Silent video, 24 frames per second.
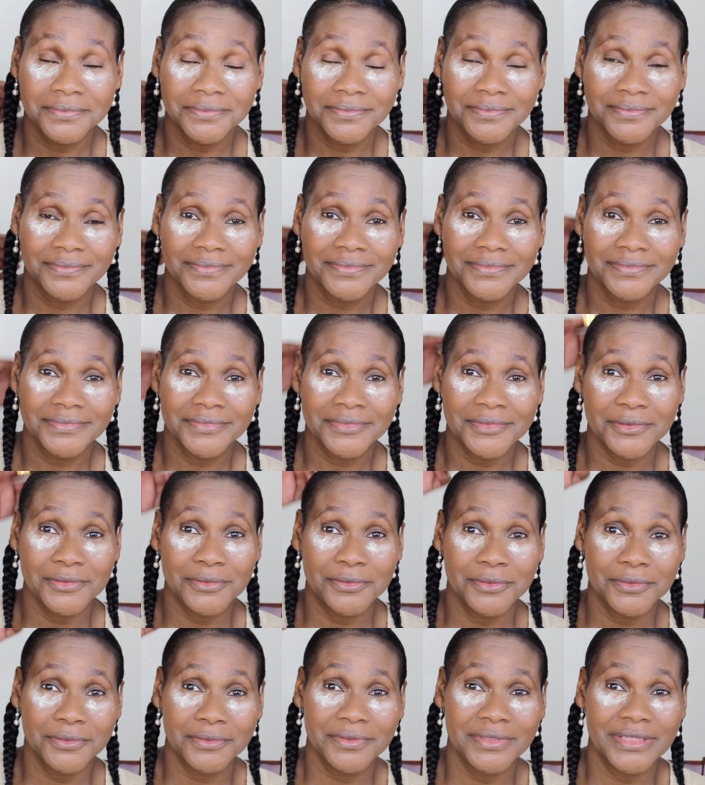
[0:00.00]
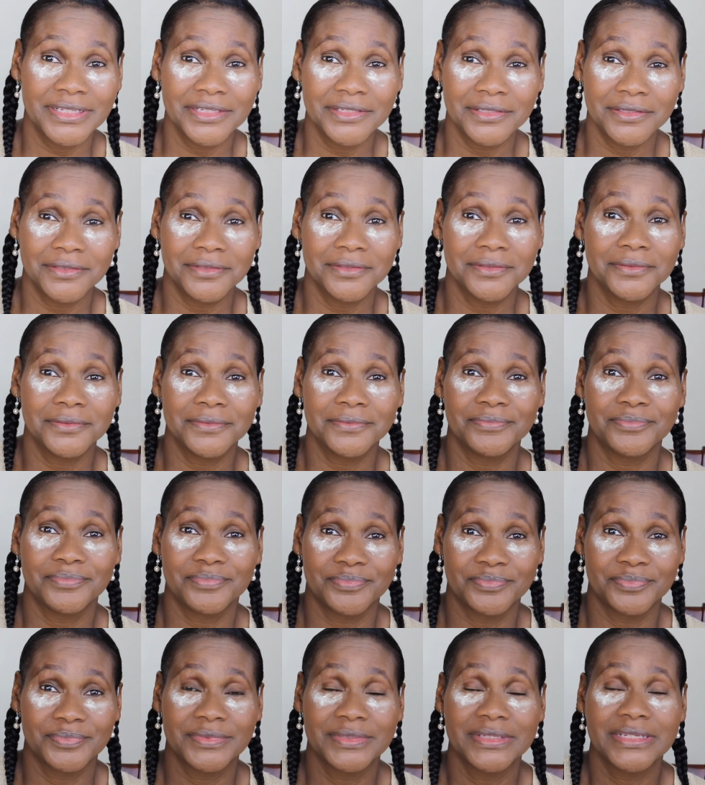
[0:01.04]
I think.
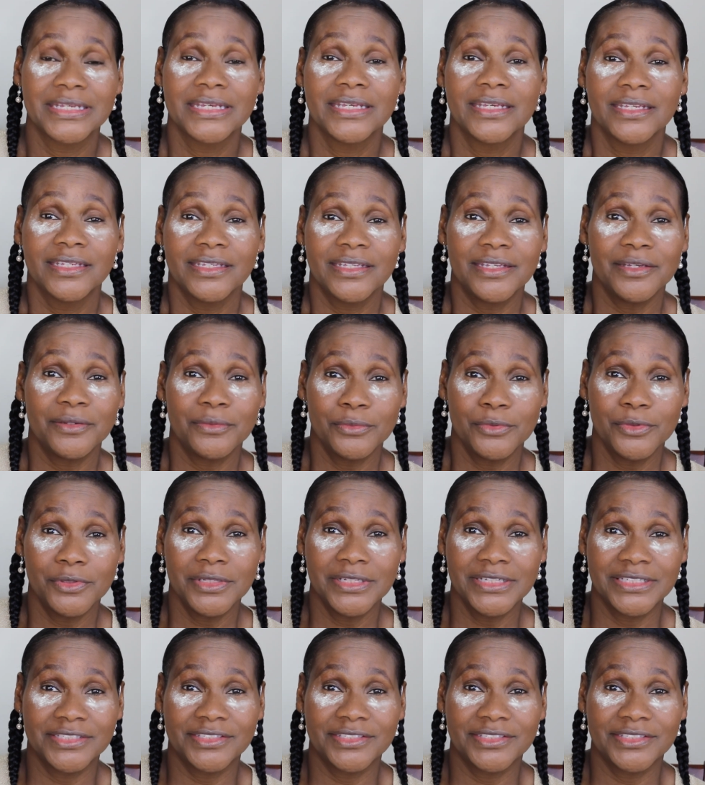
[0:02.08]
Yeah, I'm really